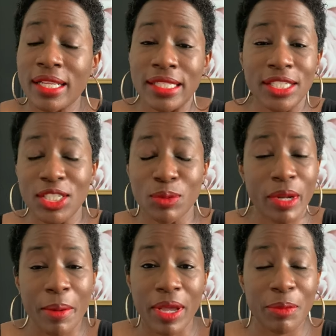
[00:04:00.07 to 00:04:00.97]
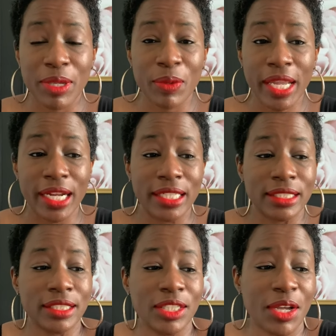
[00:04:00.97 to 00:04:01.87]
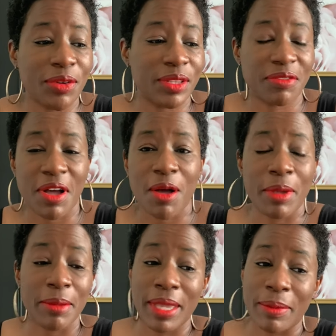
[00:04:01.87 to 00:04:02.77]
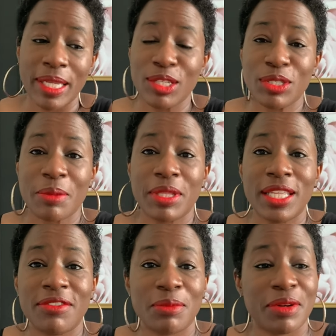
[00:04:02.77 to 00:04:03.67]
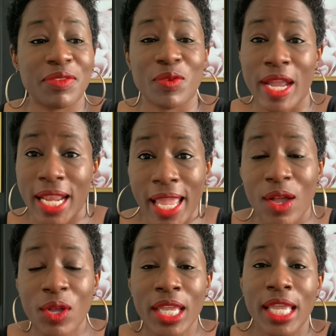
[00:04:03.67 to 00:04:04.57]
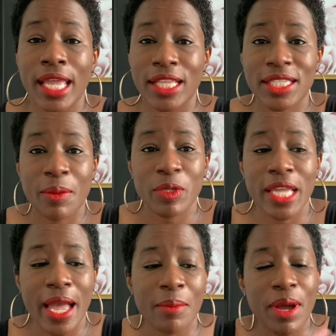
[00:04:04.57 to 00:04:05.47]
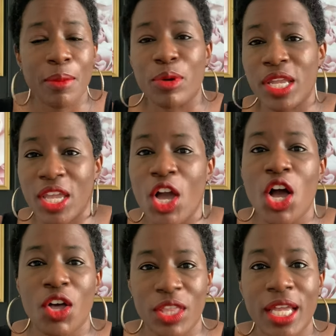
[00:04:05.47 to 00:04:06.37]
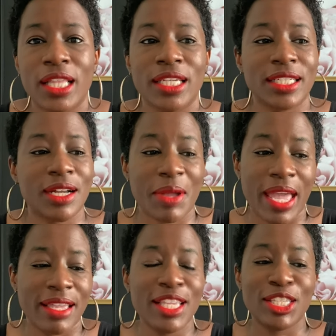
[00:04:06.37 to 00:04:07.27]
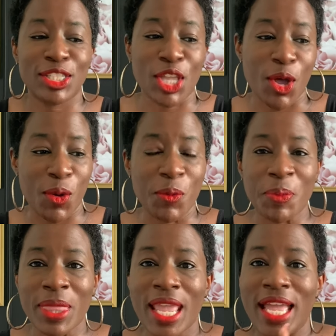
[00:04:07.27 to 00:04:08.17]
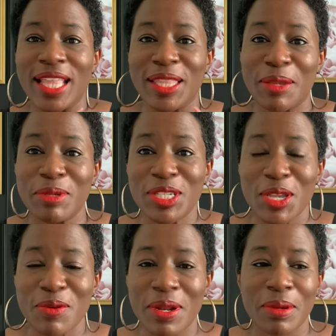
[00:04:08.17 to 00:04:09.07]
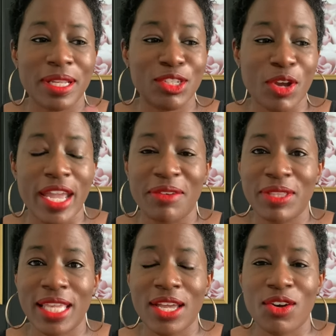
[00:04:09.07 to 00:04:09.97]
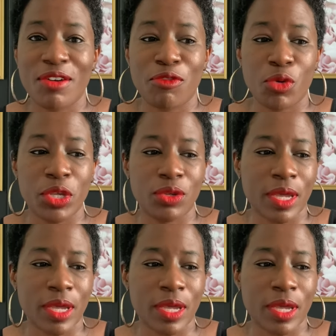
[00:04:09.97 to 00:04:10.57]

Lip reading: And it's just what I'm going to be wearing. You know, in the fall, maybe I might do something different. But for right now, in the summertime, I'm bringing out all color. Okay. So let me show you what I'm going to try everything on for you.